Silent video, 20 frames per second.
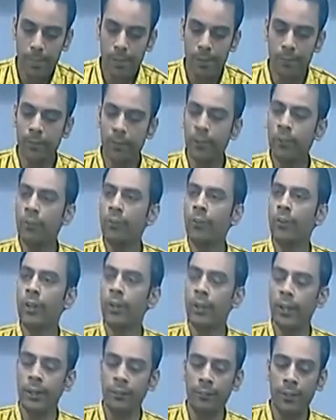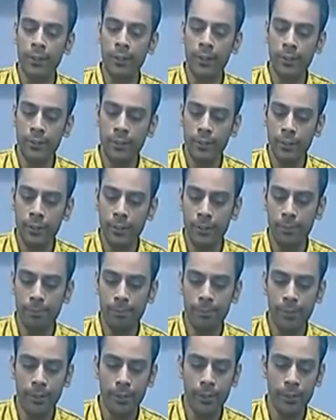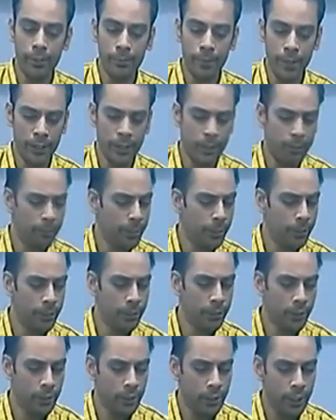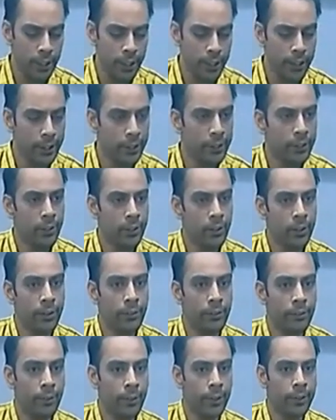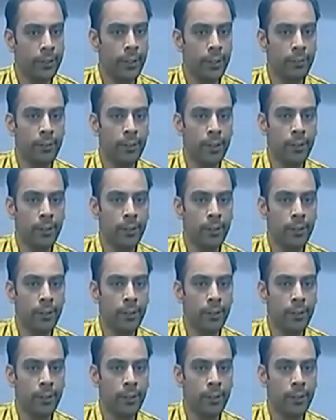once you are done with this business plan competition at initial or advanced level,